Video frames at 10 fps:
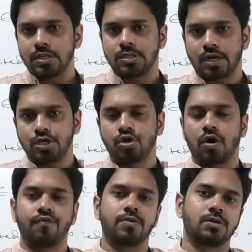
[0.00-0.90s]
send
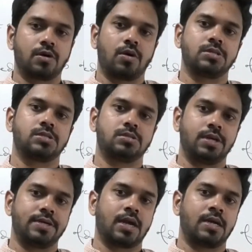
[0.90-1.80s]
shockwaves across
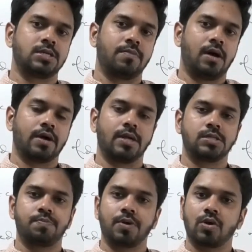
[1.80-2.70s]
the international
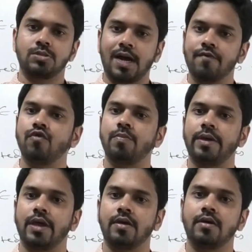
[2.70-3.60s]
markets, because that would
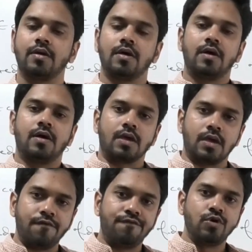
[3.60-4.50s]
mean
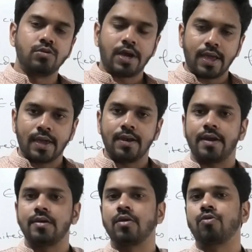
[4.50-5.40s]
if you take in
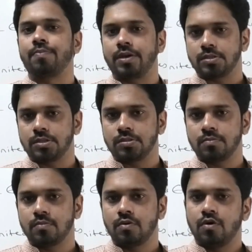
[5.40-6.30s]
Indian
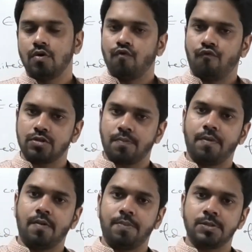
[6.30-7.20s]
rupees for the
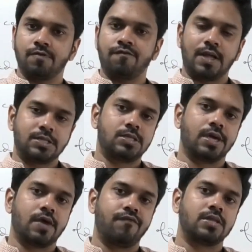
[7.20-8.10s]
purpose of, let's
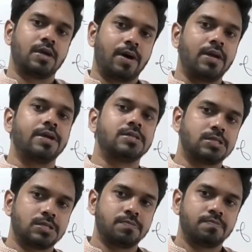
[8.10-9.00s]
say, giving them
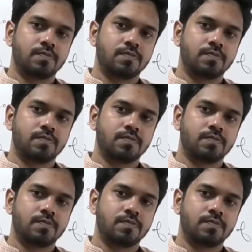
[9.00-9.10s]
onions,